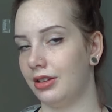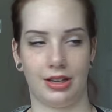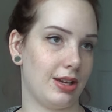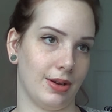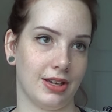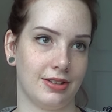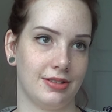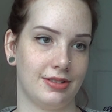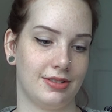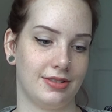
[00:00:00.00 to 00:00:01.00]
Anyway,
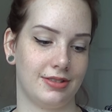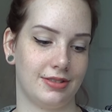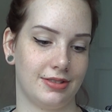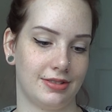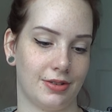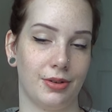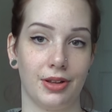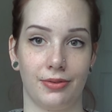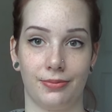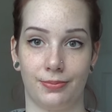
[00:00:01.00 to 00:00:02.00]

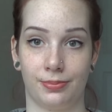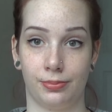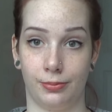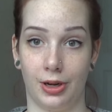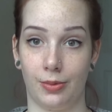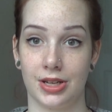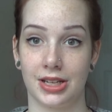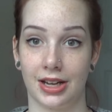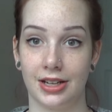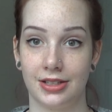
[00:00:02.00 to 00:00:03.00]
where was I?